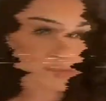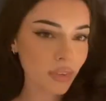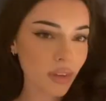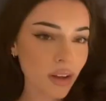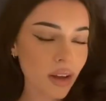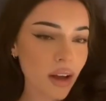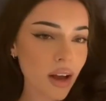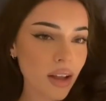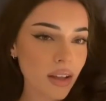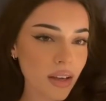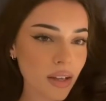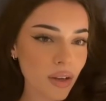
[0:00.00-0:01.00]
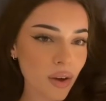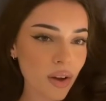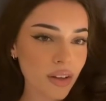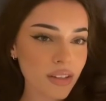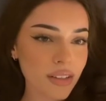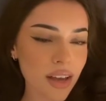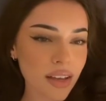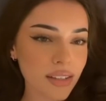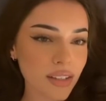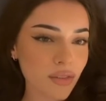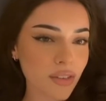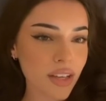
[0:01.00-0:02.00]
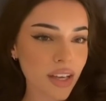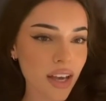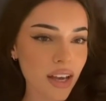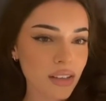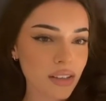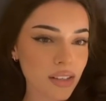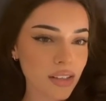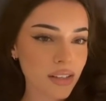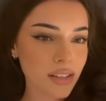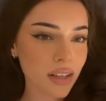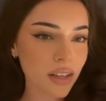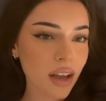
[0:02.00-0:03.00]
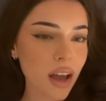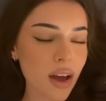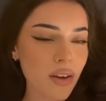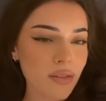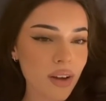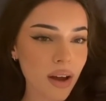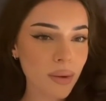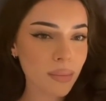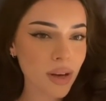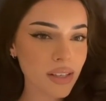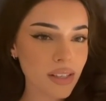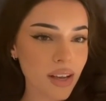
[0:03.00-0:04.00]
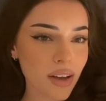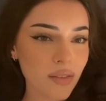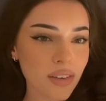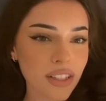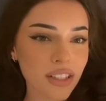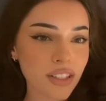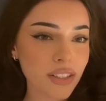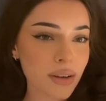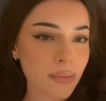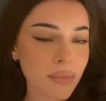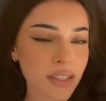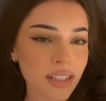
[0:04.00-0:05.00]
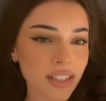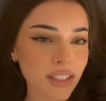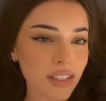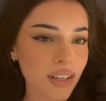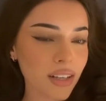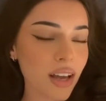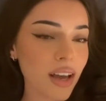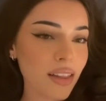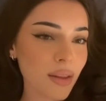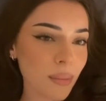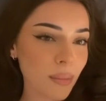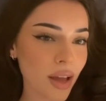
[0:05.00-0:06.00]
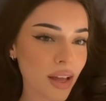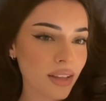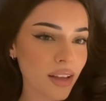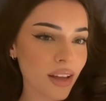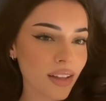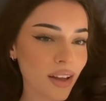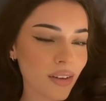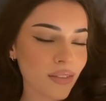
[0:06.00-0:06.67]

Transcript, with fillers: even be considered in trouble. He can't be considered trapped. He can't be considered in a place he shouldn't be.